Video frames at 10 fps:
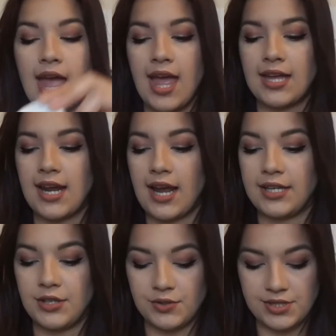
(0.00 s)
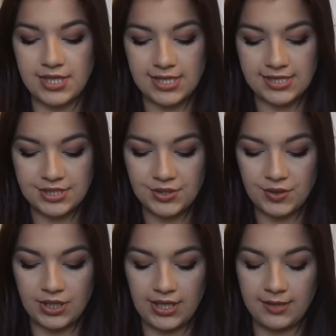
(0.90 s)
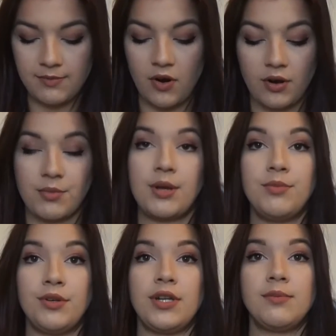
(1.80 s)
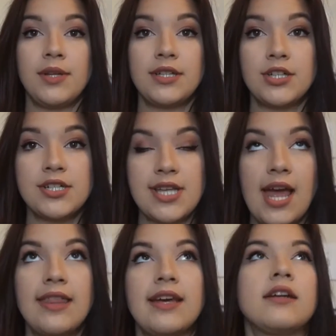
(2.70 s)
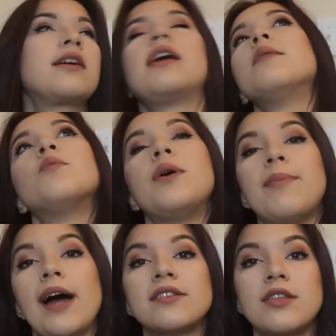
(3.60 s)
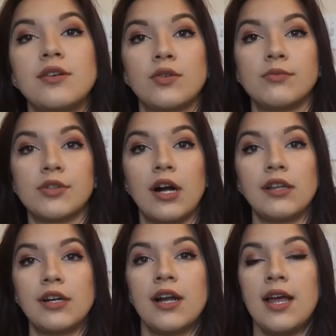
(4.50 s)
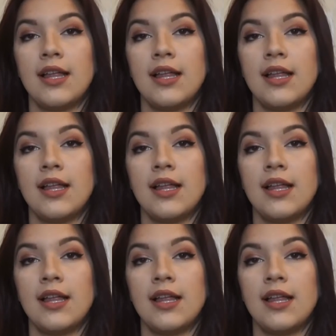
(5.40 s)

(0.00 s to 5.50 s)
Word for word: And I used this to clean all my beauty blenders and they went back to their normal color.